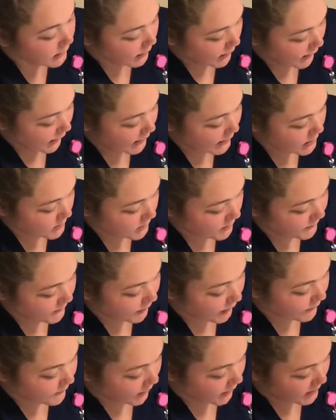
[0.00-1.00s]

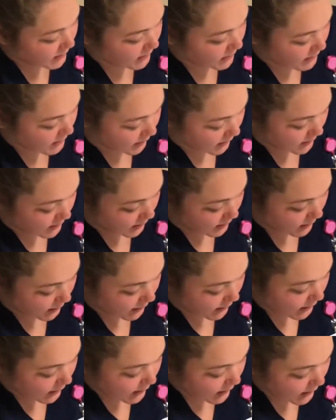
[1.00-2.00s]

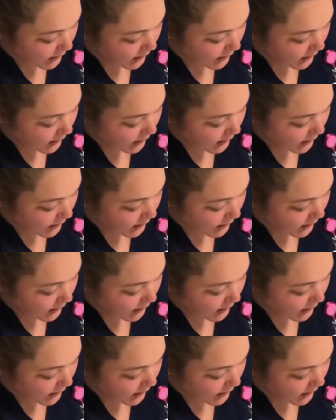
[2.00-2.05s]
8/25/1963.